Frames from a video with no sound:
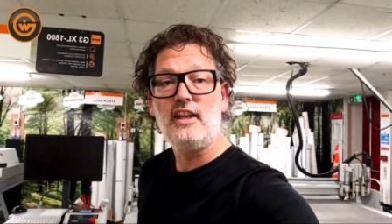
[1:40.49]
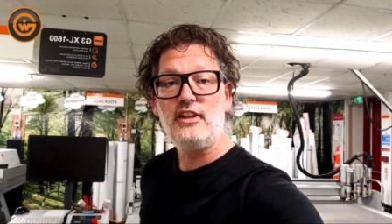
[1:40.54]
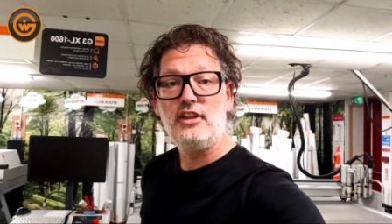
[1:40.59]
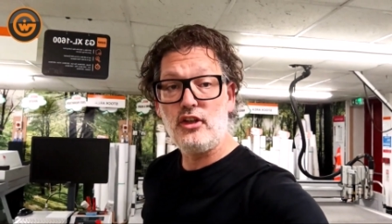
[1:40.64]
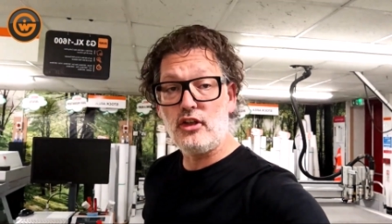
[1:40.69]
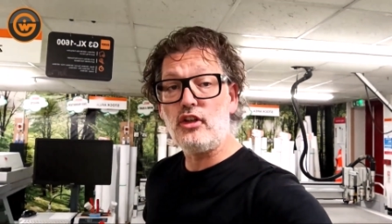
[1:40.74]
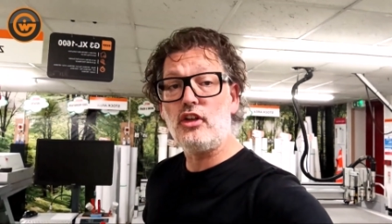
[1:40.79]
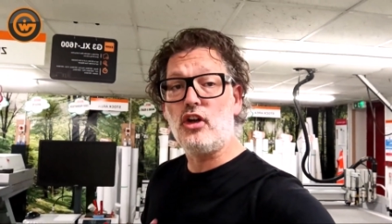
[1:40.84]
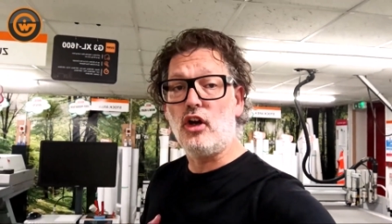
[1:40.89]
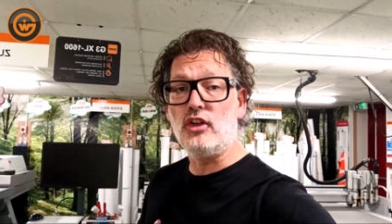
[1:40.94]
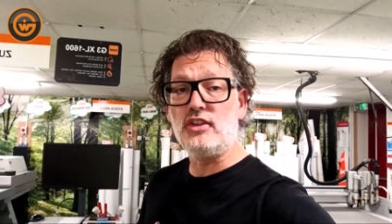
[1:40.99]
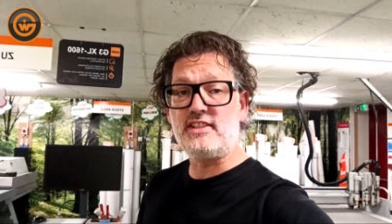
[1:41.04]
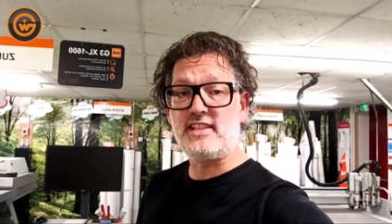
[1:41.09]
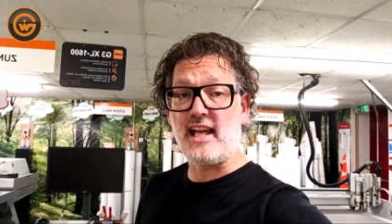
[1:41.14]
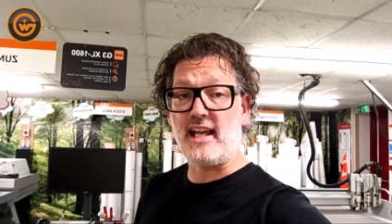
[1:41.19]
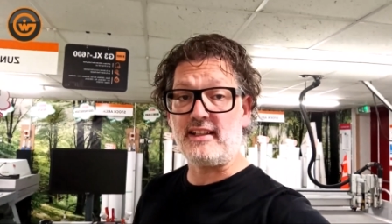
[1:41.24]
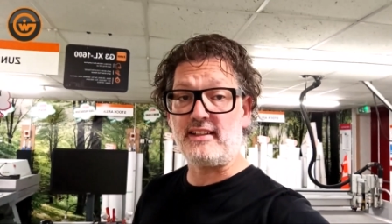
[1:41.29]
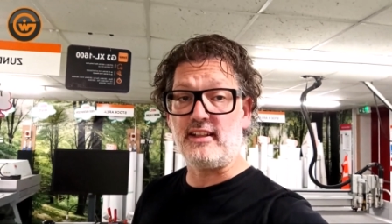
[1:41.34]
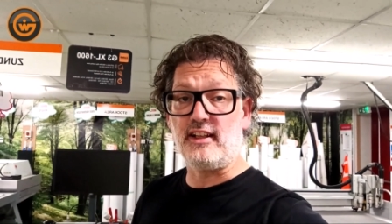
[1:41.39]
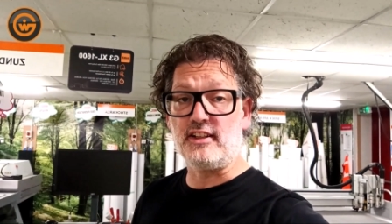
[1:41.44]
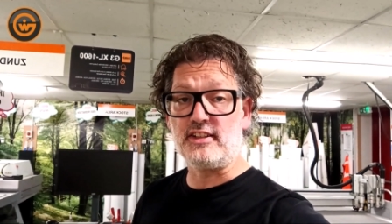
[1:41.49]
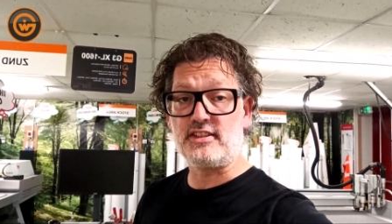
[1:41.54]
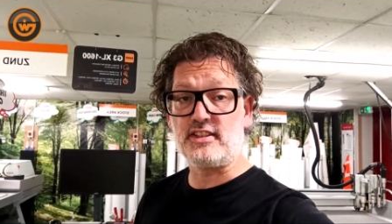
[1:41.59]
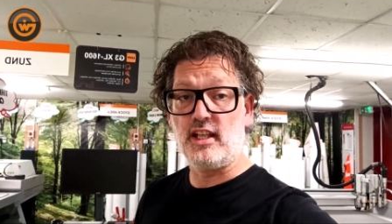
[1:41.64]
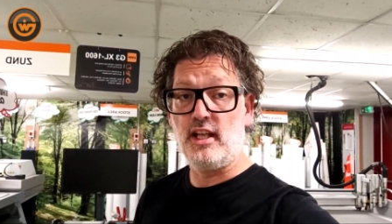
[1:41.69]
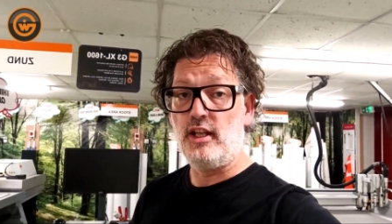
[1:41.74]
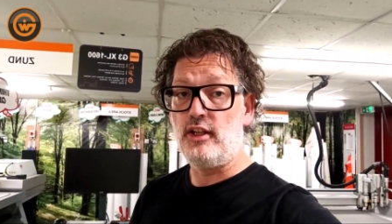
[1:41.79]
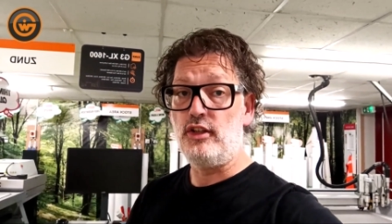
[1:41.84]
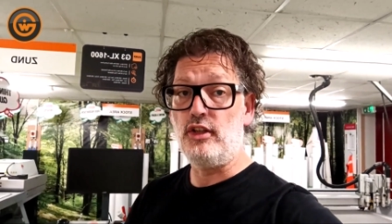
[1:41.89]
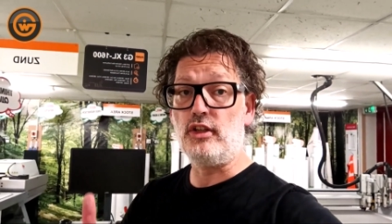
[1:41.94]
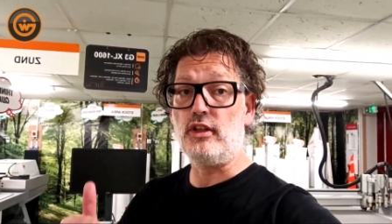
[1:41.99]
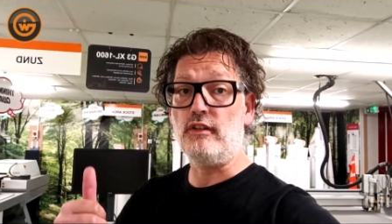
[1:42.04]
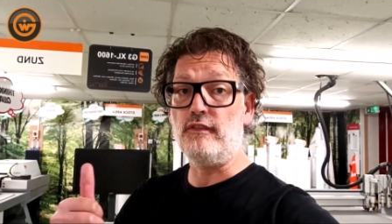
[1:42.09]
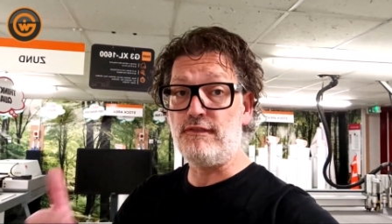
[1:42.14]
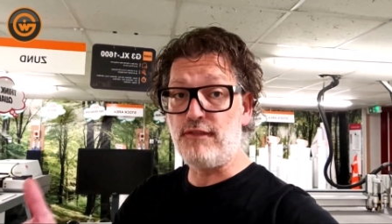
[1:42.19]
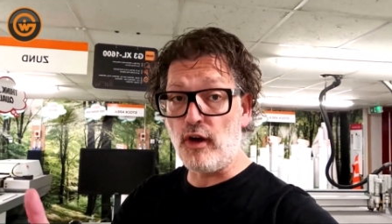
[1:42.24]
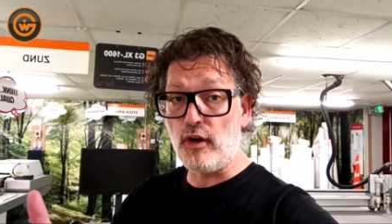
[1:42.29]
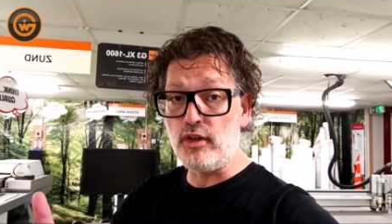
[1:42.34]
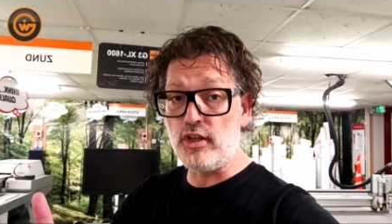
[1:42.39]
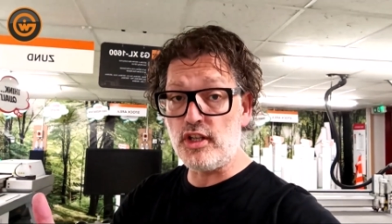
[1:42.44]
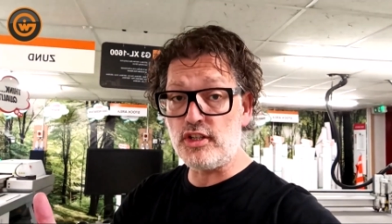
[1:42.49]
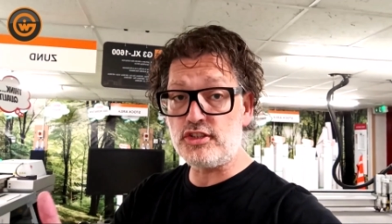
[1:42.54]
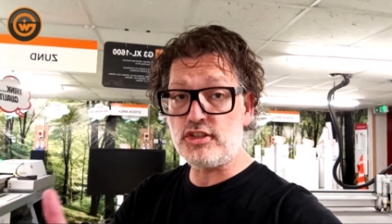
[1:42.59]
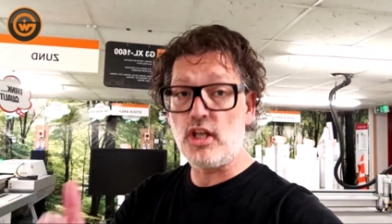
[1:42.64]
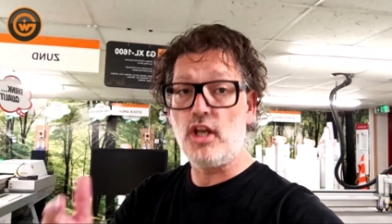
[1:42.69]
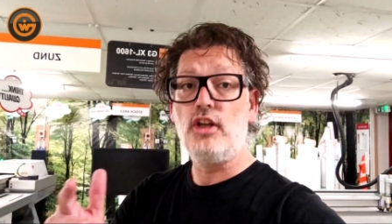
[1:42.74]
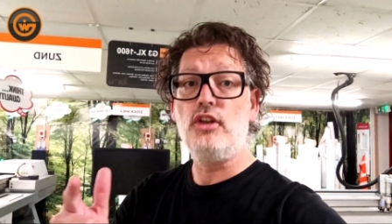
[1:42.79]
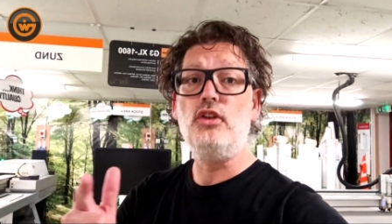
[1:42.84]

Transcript: You can contact us. You can phone us,